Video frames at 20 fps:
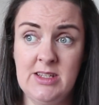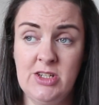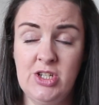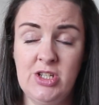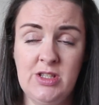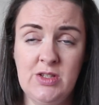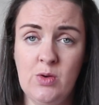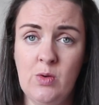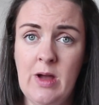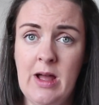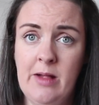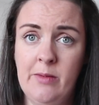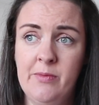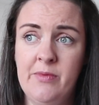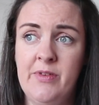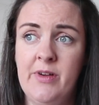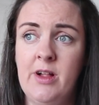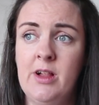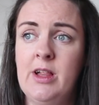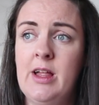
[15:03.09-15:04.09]
She's so
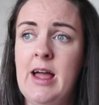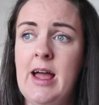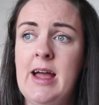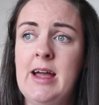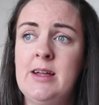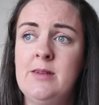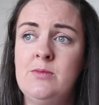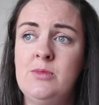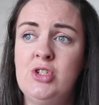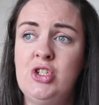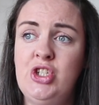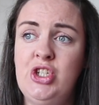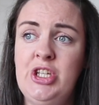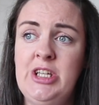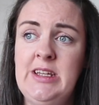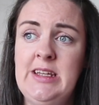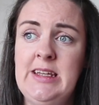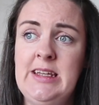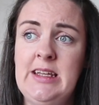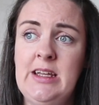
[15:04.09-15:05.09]
helpful.
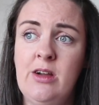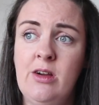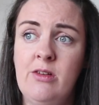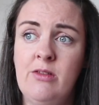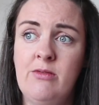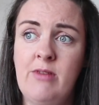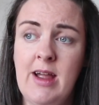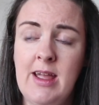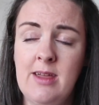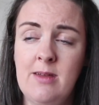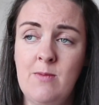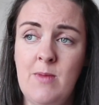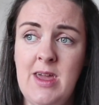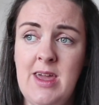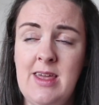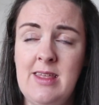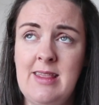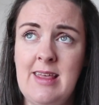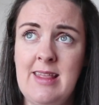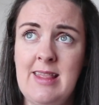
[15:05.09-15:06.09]
She rang
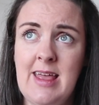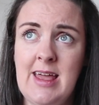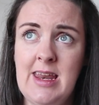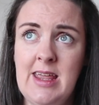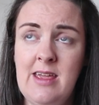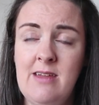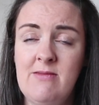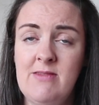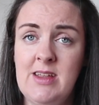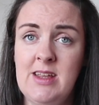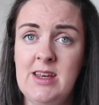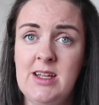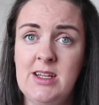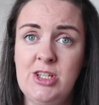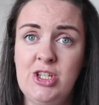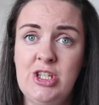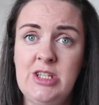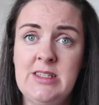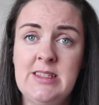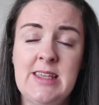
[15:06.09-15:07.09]
me then that evening and
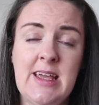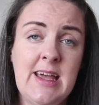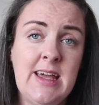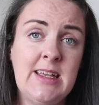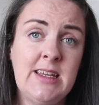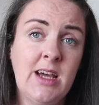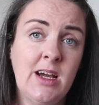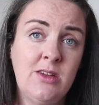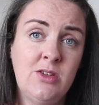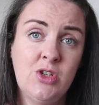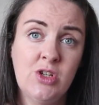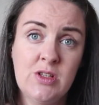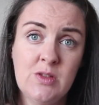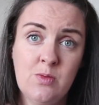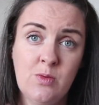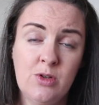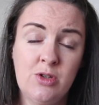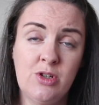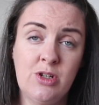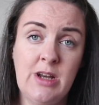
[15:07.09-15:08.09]
she said, I'm just
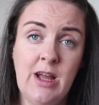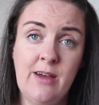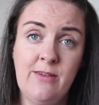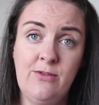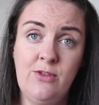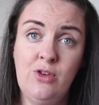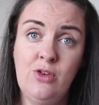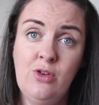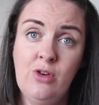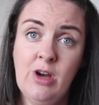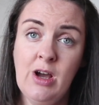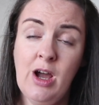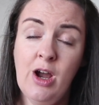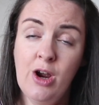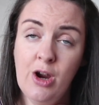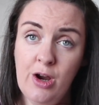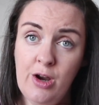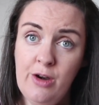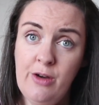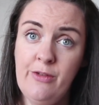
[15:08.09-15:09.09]
wondering, have you
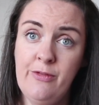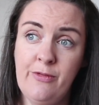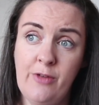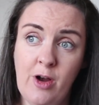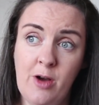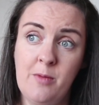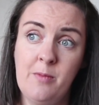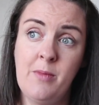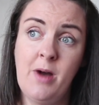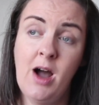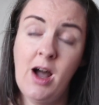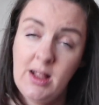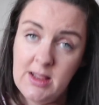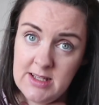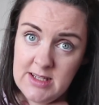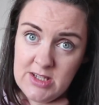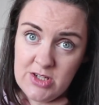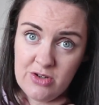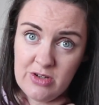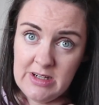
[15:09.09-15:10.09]
heard from
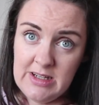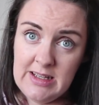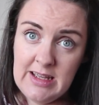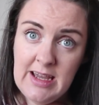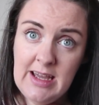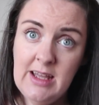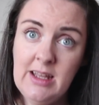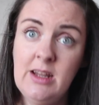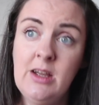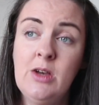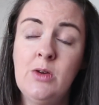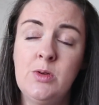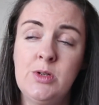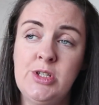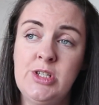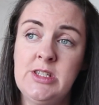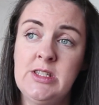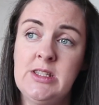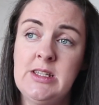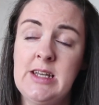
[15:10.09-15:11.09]
Hollis Street yet,
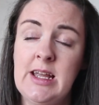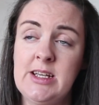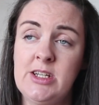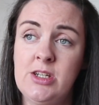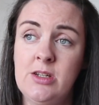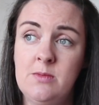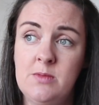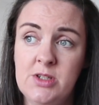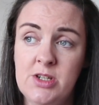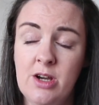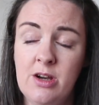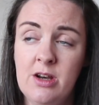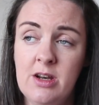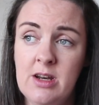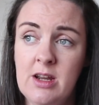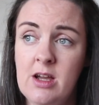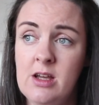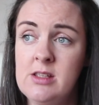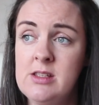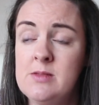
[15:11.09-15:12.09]
which is the National
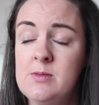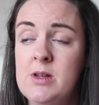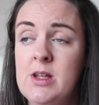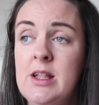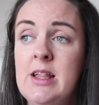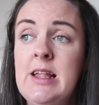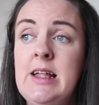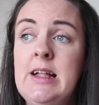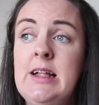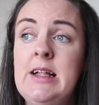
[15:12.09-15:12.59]
Maternity Hospital?